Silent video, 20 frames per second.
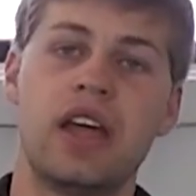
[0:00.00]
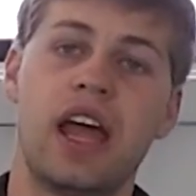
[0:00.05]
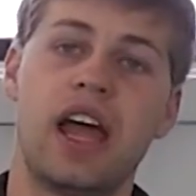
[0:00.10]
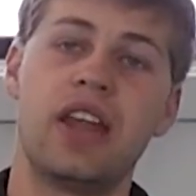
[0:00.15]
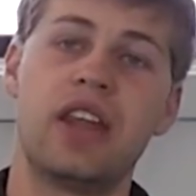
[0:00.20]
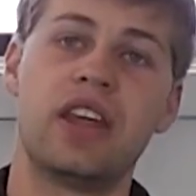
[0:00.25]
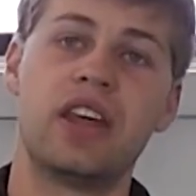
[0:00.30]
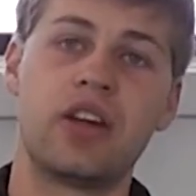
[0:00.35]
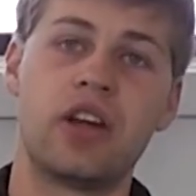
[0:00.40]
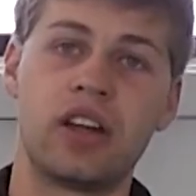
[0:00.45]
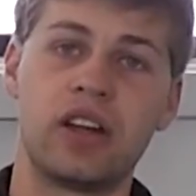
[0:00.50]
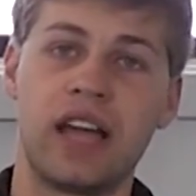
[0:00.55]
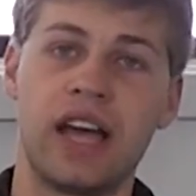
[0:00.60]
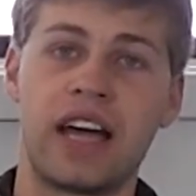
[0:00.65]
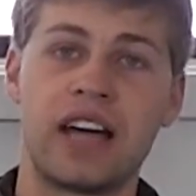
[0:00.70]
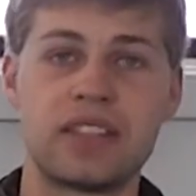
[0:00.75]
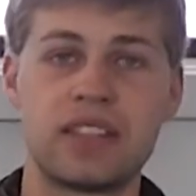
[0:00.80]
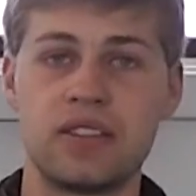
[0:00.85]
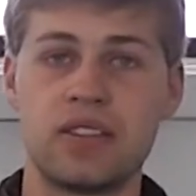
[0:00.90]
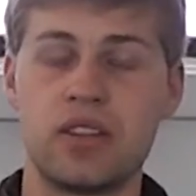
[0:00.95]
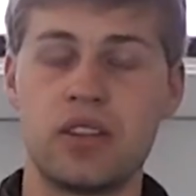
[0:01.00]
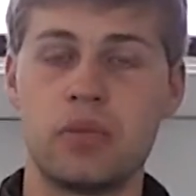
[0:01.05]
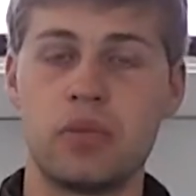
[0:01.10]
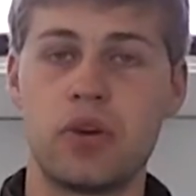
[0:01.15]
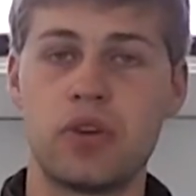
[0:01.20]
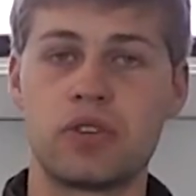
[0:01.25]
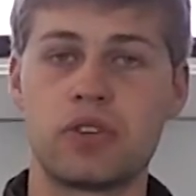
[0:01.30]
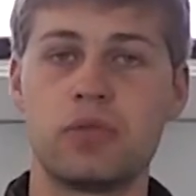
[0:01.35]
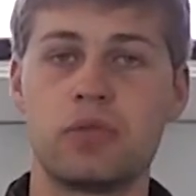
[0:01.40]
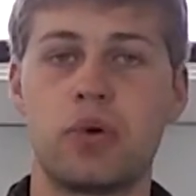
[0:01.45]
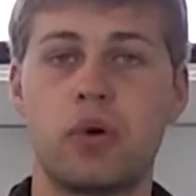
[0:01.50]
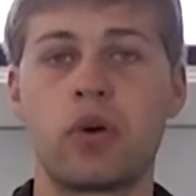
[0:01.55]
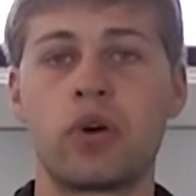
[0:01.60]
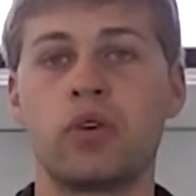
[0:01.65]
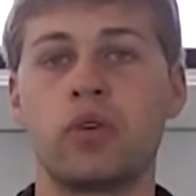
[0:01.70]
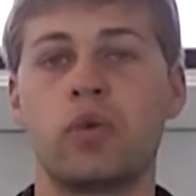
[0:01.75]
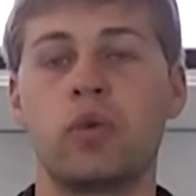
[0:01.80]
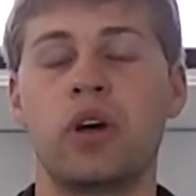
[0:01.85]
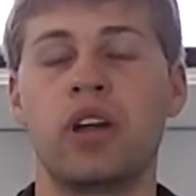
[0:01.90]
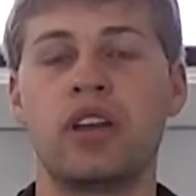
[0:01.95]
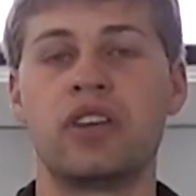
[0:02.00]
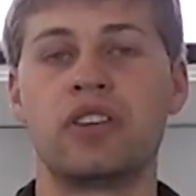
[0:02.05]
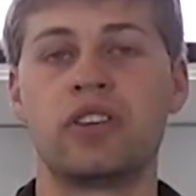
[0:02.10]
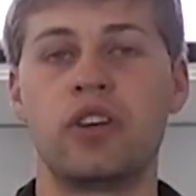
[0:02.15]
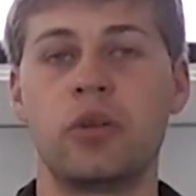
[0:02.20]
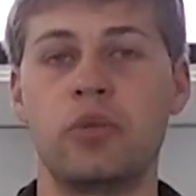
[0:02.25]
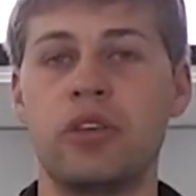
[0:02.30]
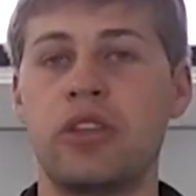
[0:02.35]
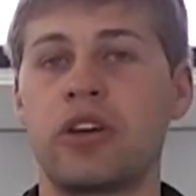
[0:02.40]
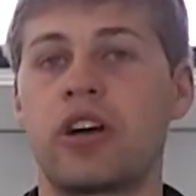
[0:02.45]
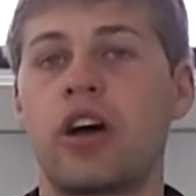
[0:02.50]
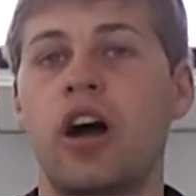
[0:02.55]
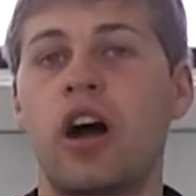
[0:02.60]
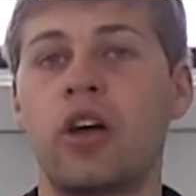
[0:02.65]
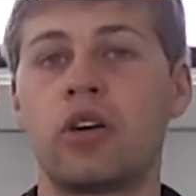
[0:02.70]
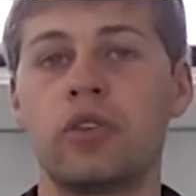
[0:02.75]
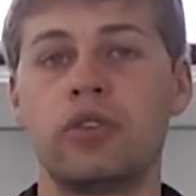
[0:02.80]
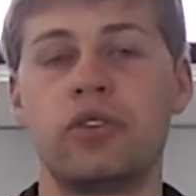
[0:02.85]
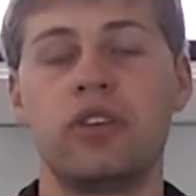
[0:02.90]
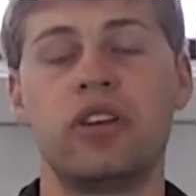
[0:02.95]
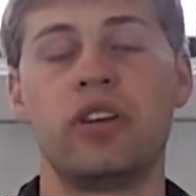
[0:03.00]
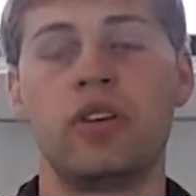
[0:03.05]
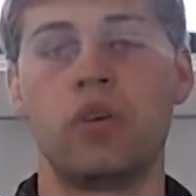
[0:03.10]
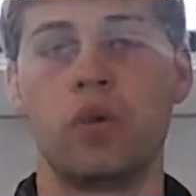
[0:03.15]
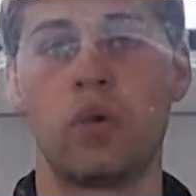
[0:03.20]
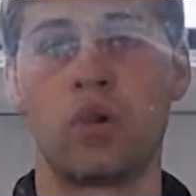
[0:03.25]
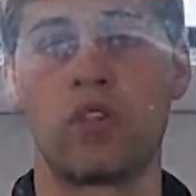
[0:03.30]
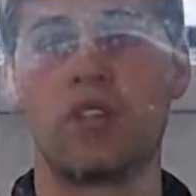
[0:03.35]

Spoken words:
And then lastly, the most important one is going to be the caudal fin or